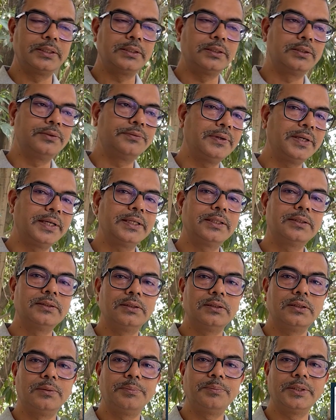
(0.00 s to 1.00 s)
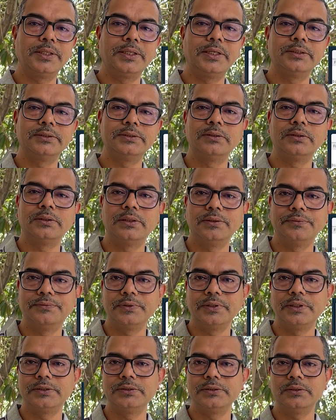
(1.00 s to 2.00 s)
like define the
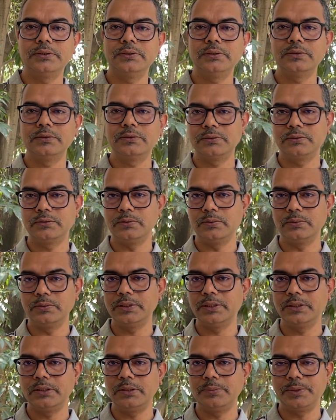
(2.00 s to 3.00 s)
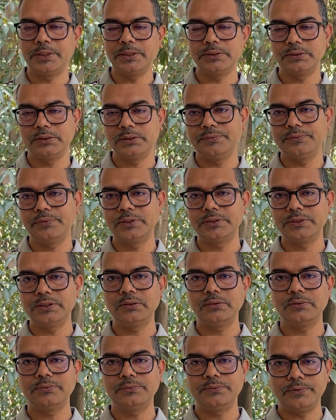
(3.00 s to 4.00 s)
replication definition. Okay, replication
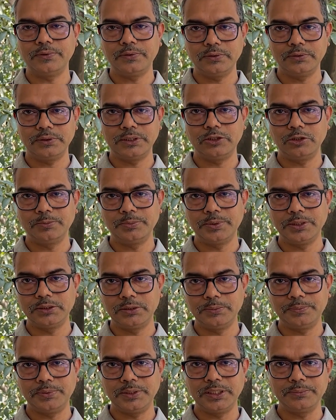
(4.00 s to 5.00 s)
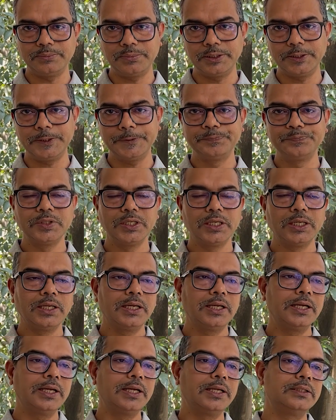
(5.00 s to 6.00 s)
definition for that will be at the primary,
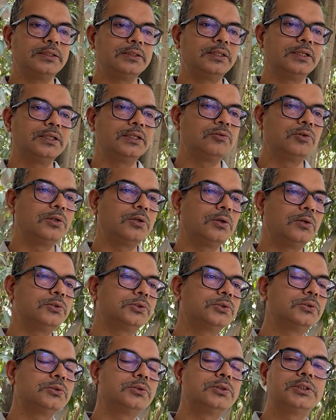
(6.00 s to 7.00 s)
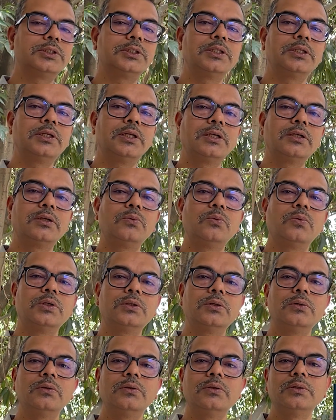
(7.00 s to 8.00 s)
and then we will also see
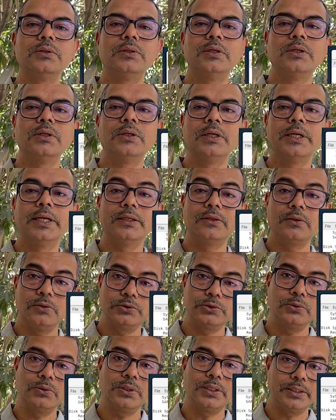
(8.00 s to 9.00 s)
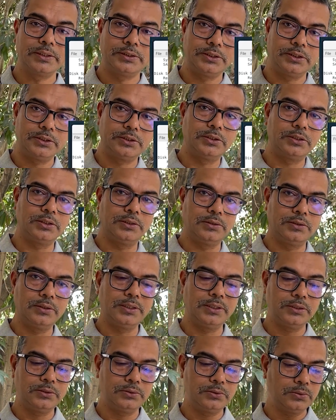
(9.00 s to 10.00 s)
like what all, and also
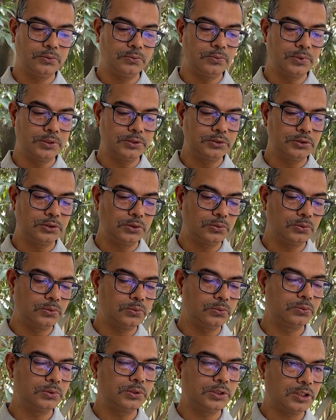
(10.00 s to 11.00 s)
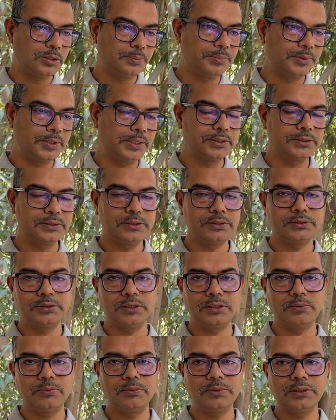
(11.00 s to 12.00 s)
RSST, right? So once you do the
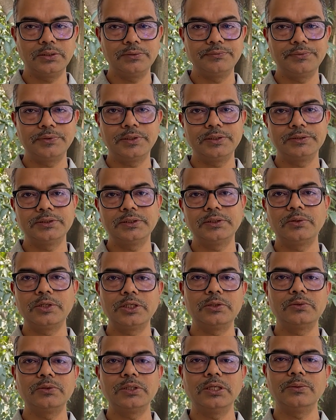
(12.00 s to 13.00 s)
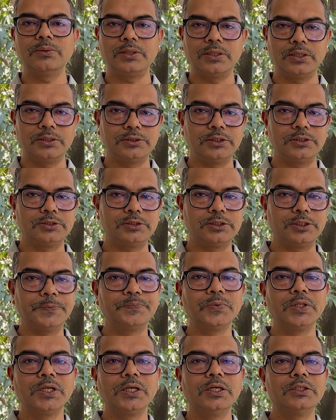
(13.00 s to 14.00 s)
replication server configuration, you need to have
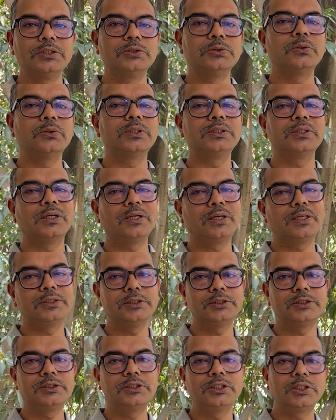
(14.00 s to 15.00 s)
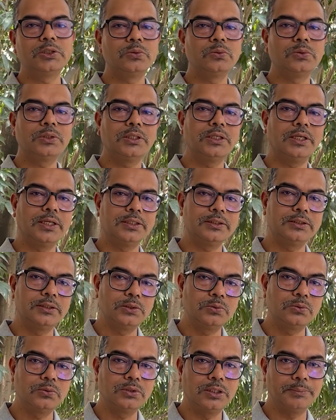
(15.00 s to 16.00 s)
RSST. So in the RSST, you can
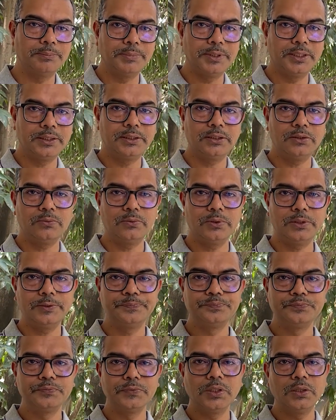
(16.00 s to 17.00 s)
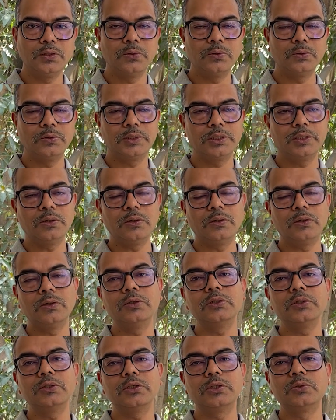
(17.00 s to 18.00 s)
either do embedded one, okay,
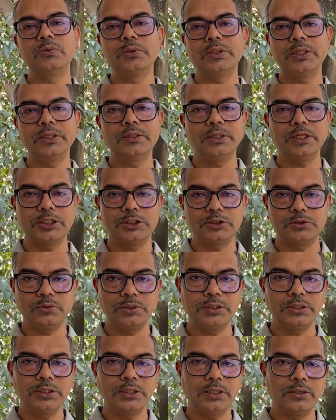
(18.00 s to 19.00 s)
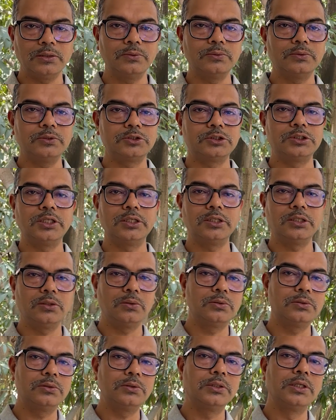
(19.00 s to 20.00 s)
or you can actually have a
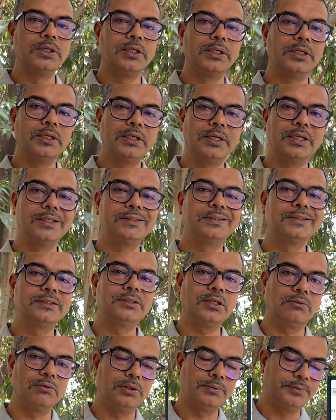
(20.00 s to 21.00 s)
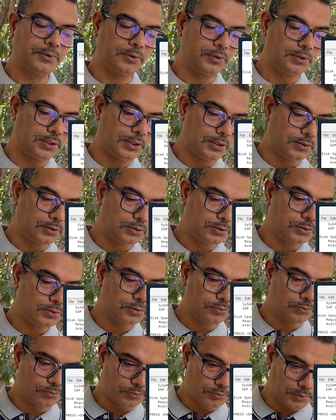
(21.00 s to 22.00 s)
standalone ASC server for that.
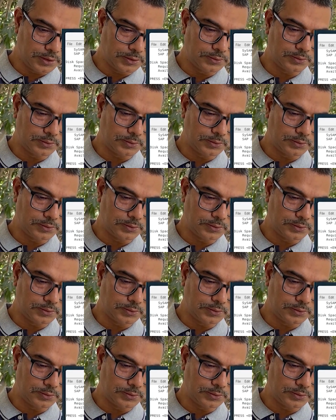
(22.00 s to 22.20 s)
So